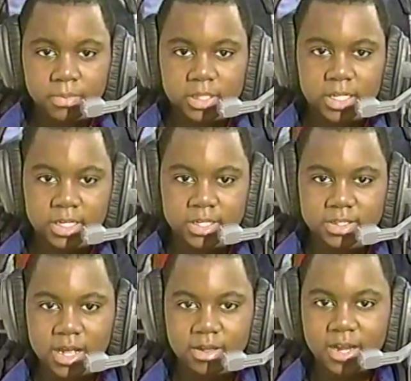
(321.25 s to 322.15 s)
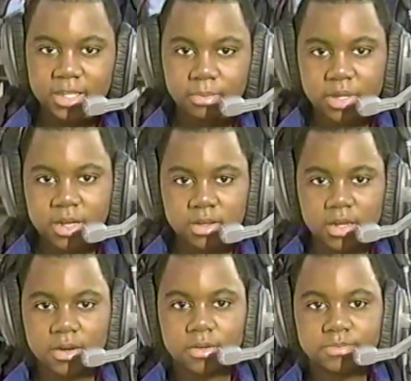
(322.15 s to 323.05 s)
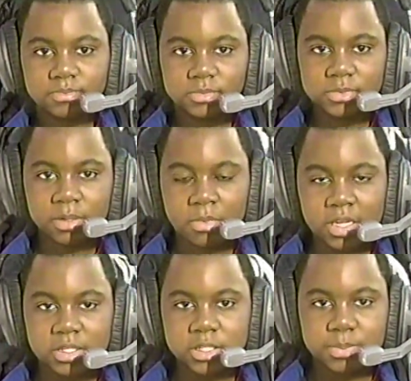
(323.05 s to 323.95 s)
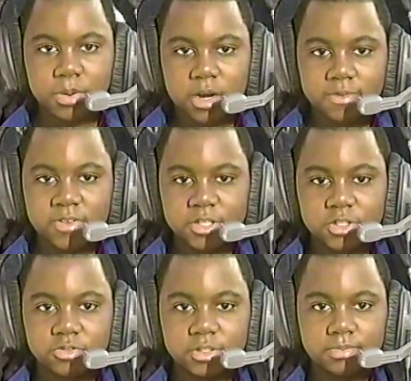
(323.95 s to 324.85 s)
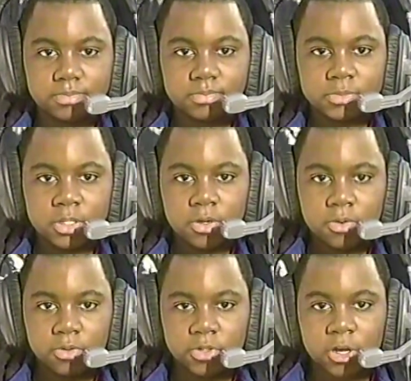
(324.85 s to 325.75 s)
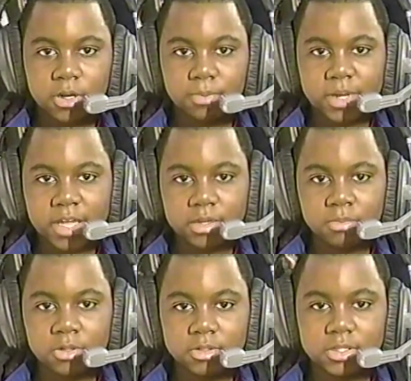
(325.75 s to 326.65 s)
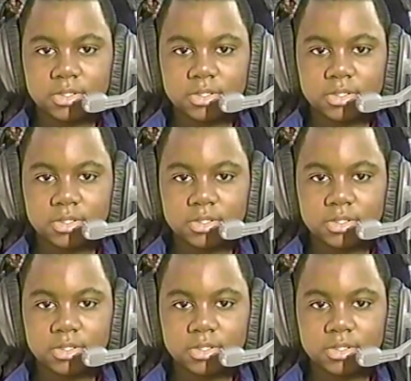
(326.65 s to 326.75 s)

Because I would like to be out here to make this part of history with all the black community.